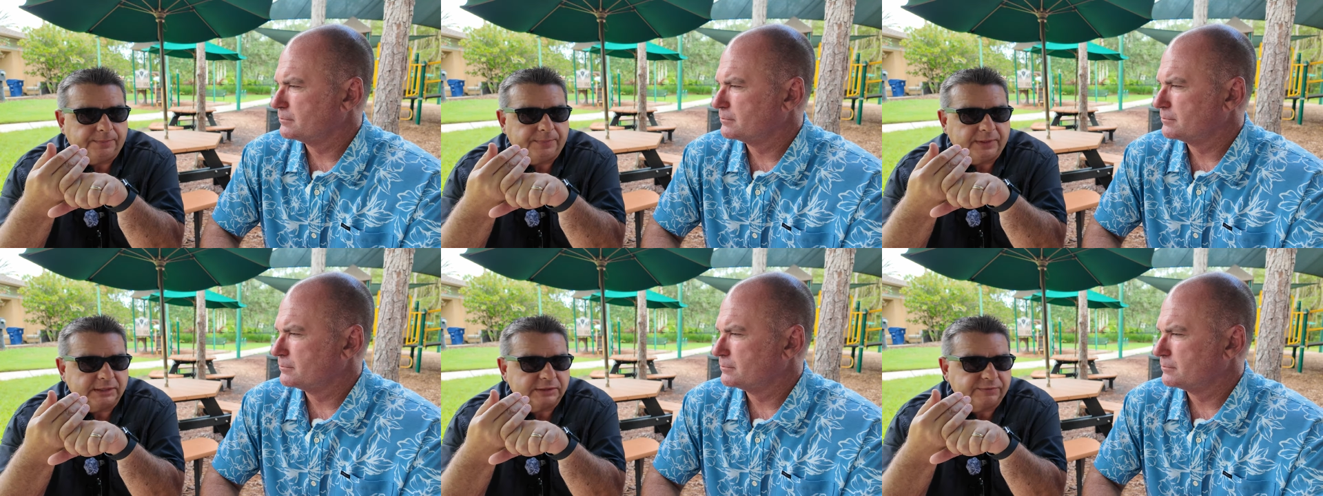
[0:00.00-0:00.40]

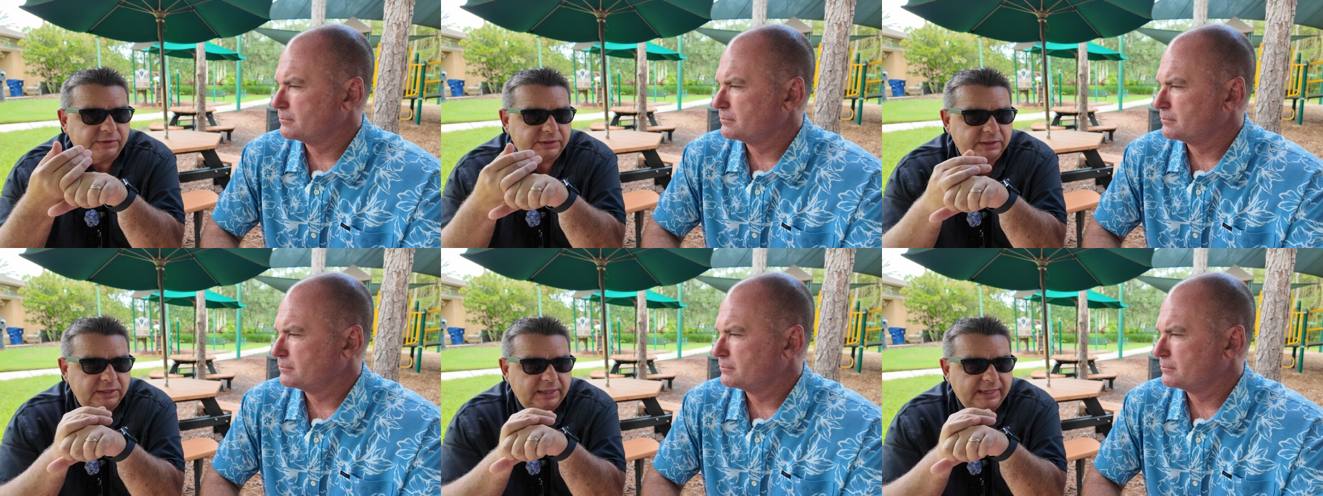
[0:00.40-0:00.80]
Speaker 1: because of
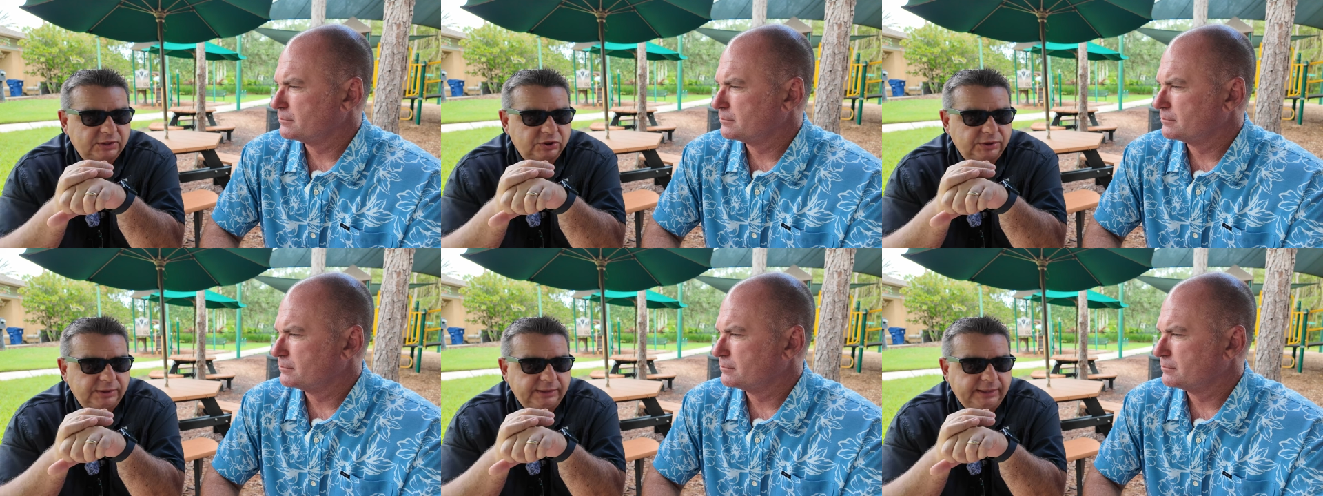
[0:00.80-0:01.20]
its
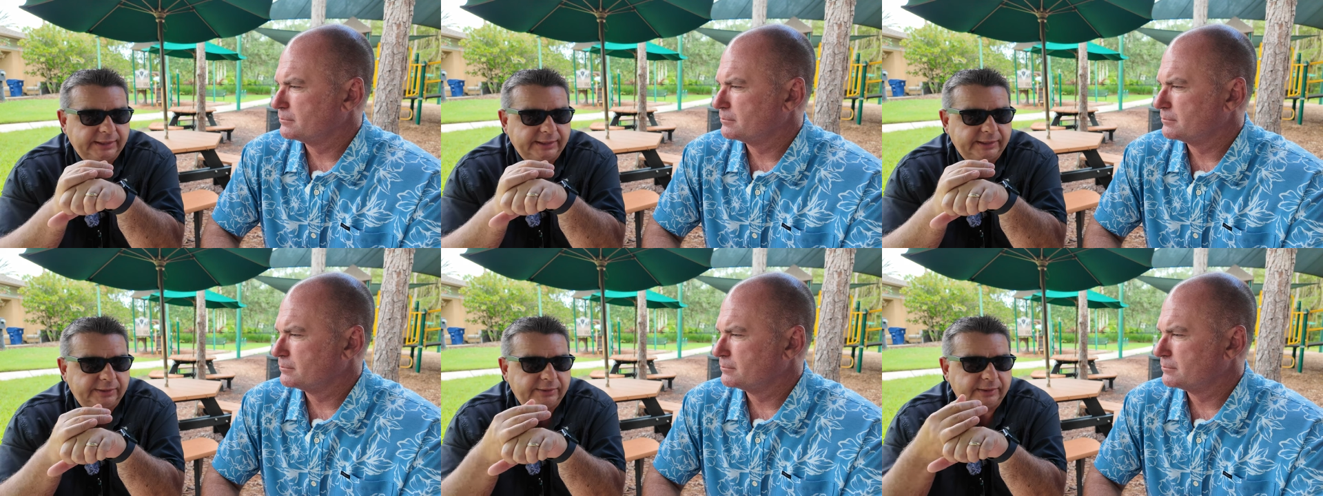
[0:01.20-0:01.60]
election
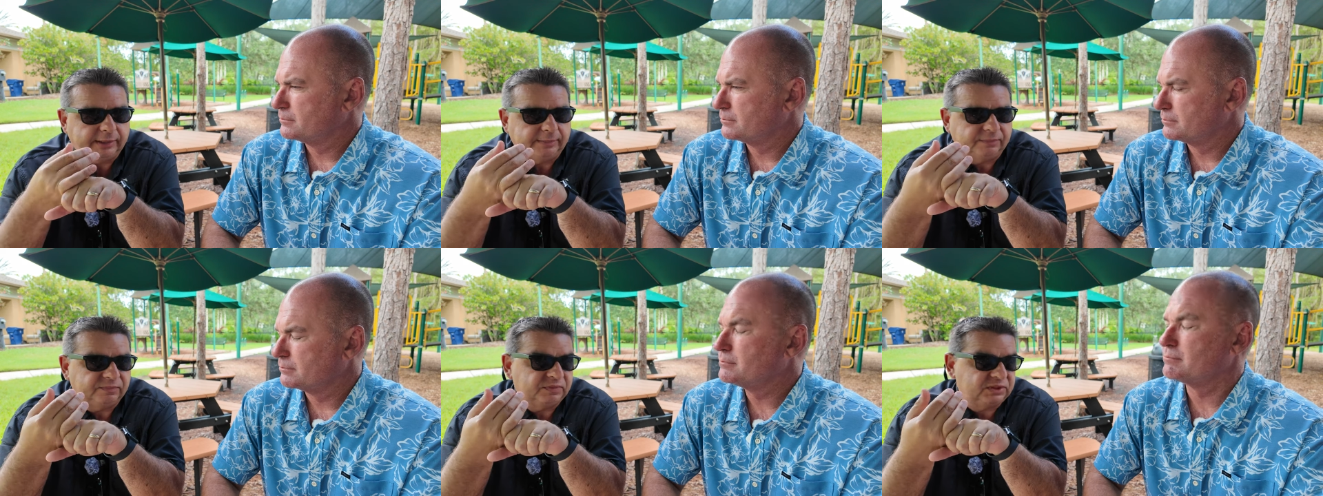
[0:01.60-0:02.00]
year
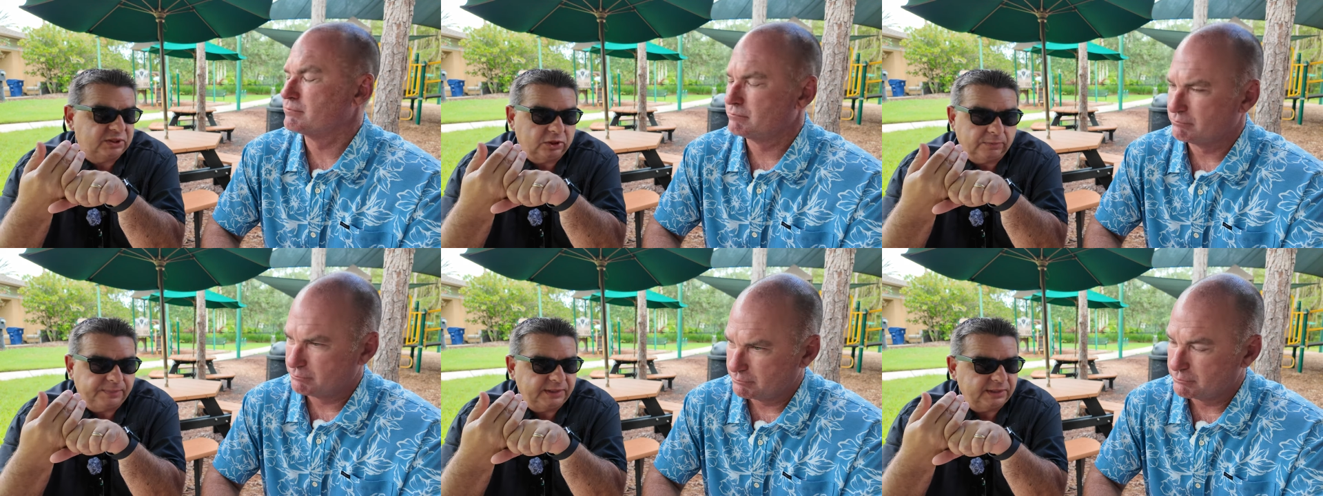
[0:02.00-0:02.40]
and
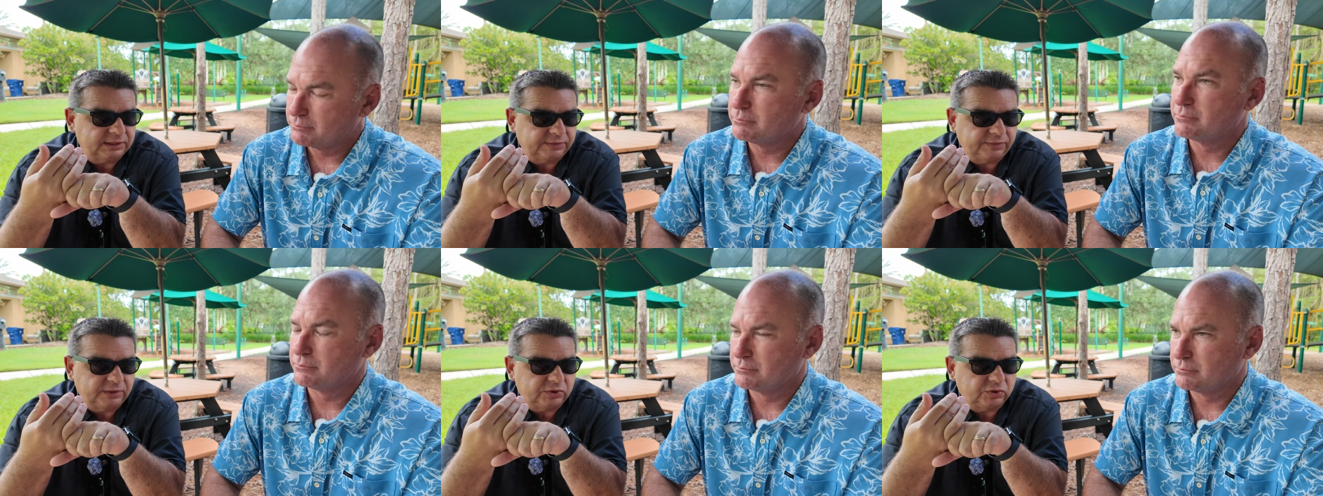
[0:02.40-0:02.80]
still
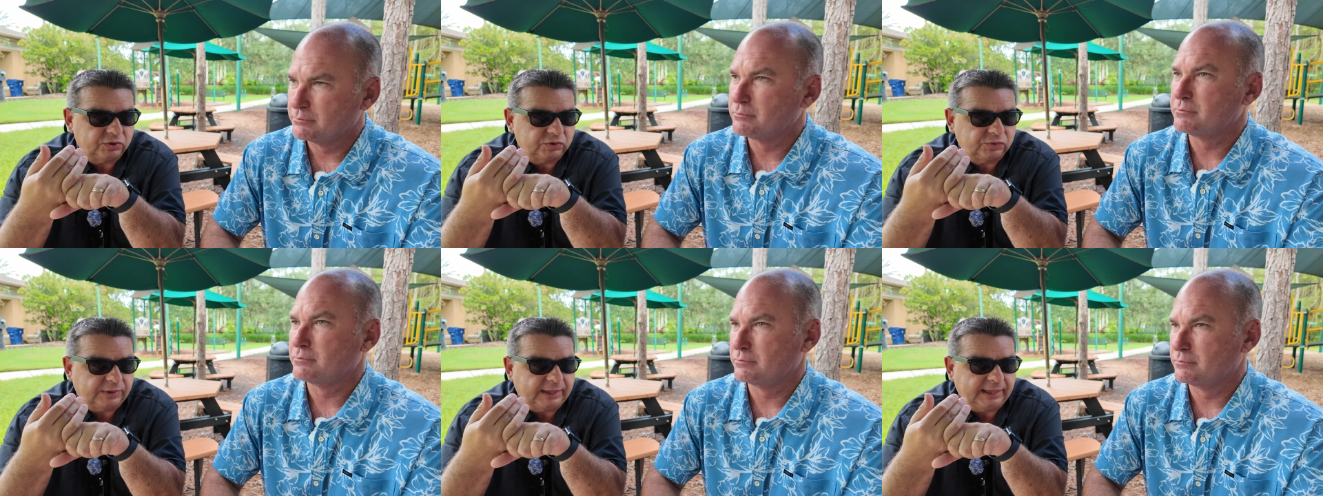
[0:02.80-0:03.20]
because of
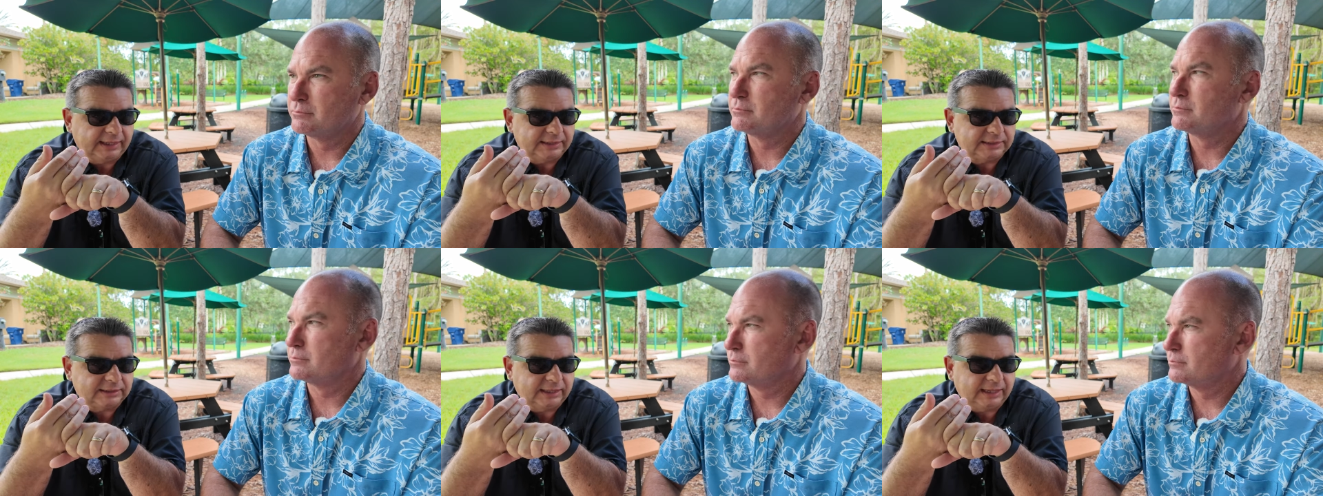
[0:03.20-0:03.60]
interest
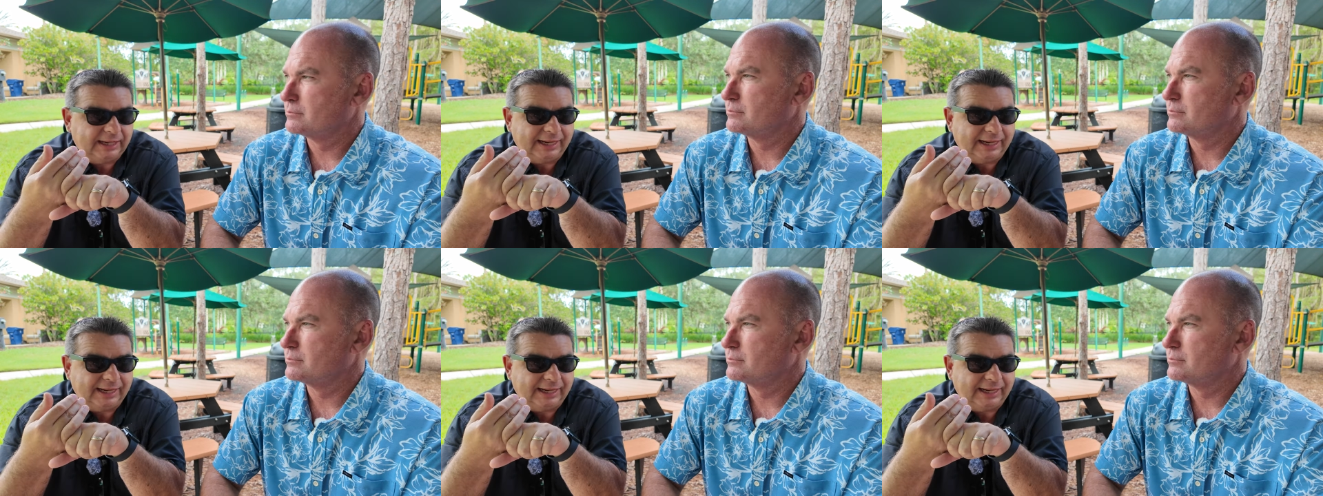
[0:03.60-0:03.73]
rates,